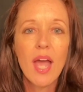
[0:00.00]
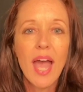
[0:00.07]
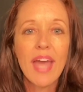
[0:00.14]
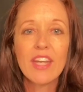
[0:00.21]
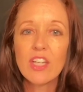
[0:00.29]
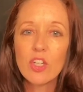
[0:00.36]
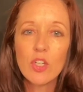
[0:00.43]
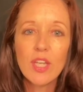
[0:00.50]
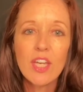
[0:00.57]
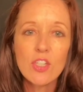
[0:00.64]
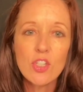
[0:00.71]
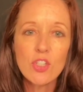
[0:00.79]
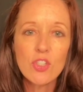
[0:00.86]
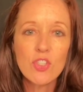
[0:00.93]
and it could
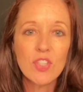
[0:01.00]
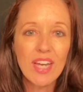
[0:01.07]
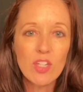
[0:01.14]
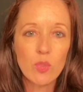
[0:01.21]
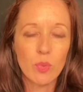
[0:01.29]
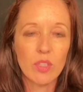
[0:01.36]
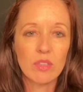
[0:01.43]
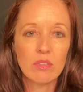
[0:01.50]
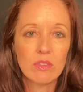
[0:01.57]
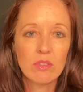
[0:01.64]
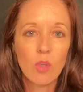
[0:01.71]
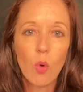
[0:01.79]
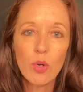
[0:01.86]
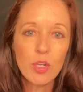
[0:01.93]
hit your schedule or